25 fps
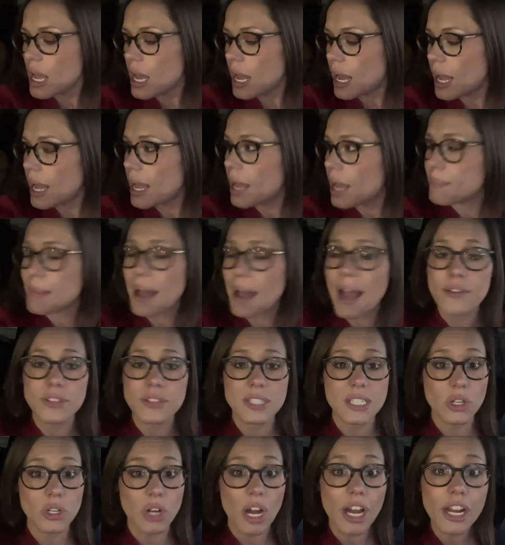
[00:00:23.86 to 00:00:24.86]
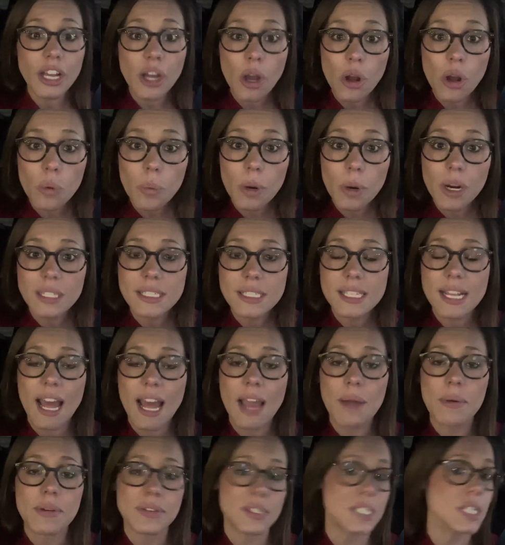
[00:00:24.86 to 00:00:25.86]
Um, I've still got to go to work
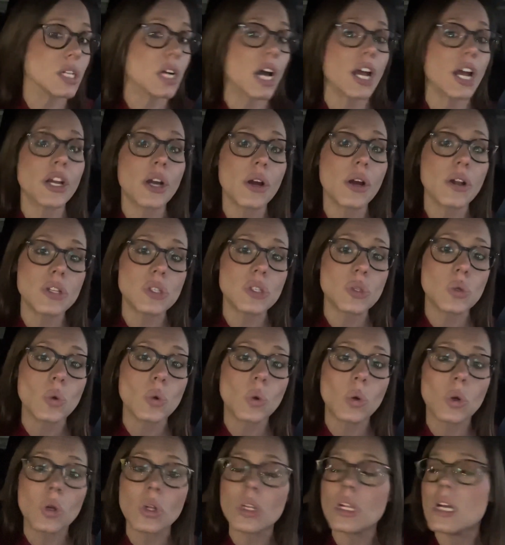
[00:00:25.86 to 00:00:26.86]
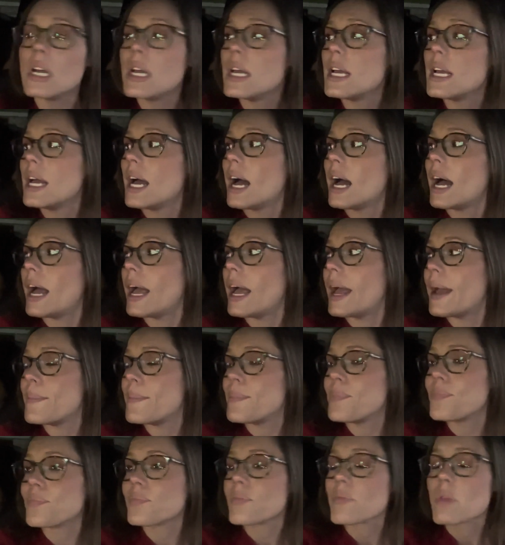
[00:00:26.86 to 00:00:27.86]
today. We've still got to go to school.
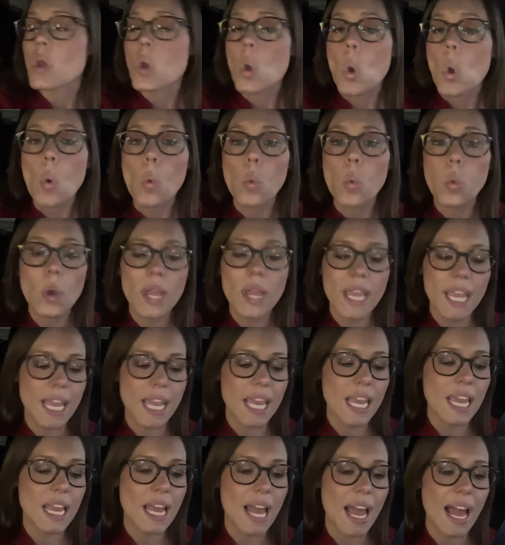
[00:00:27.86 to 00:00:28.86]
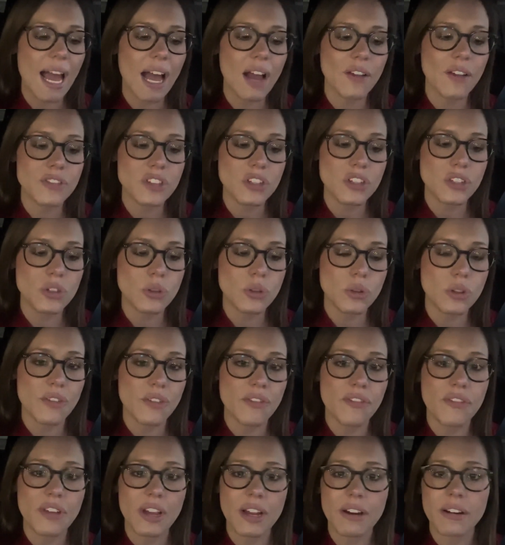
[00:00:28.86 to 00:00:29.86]
Um, we have to do the
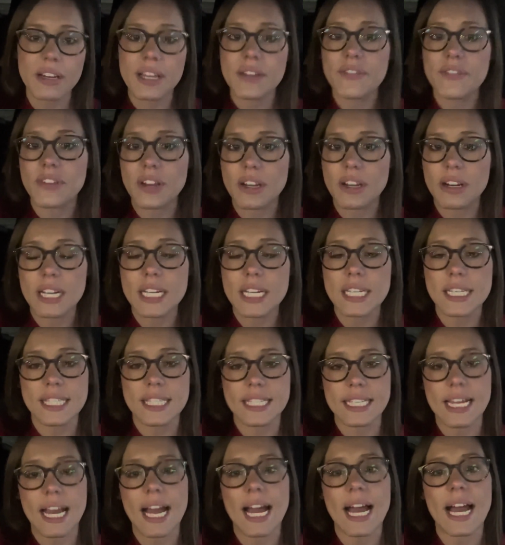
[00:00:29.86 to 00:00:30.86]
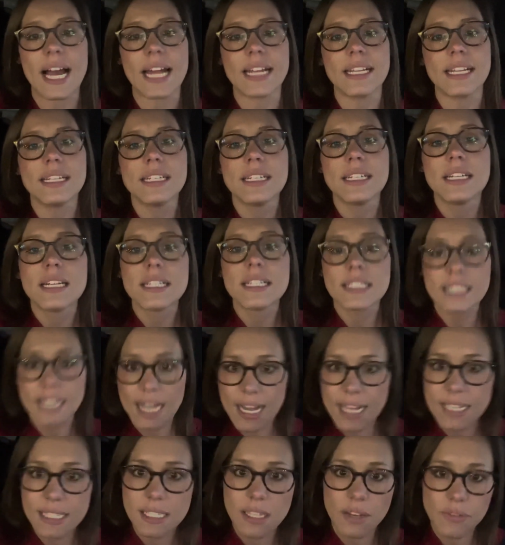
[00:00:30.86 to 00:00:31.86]
very, very sad
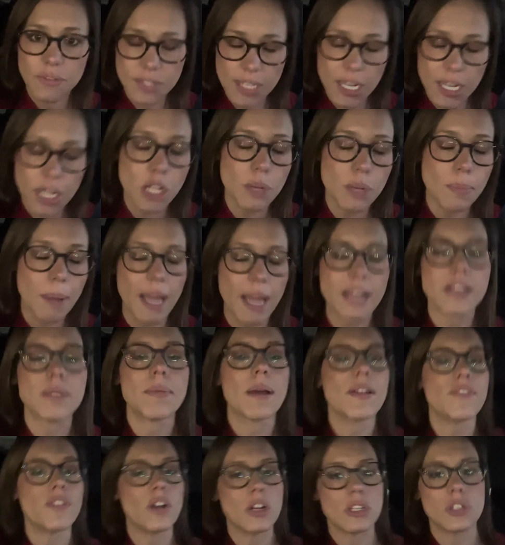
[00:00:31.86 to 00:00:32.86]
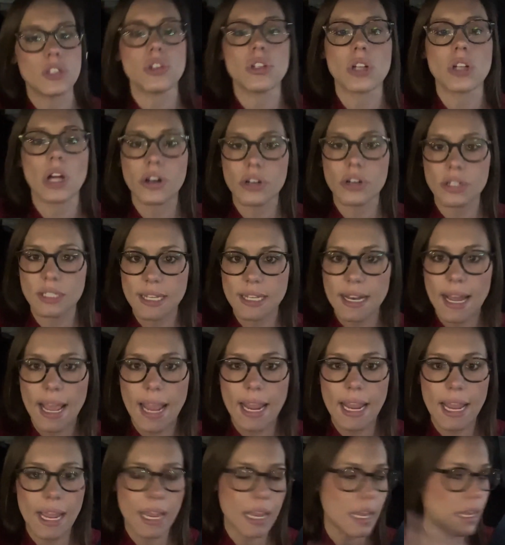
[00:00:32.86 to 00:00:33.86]
task of saying goodbye to my foster daughter
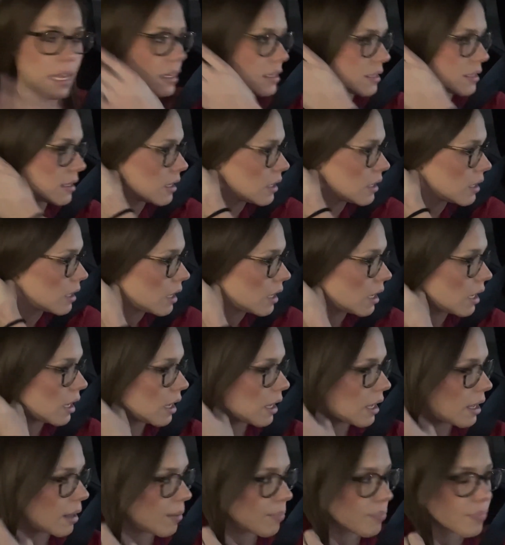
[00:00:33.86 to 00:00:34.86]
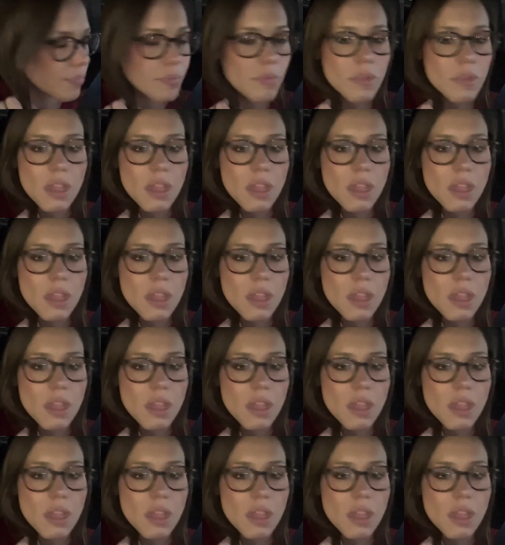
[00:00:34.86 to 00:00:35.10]
today. And um,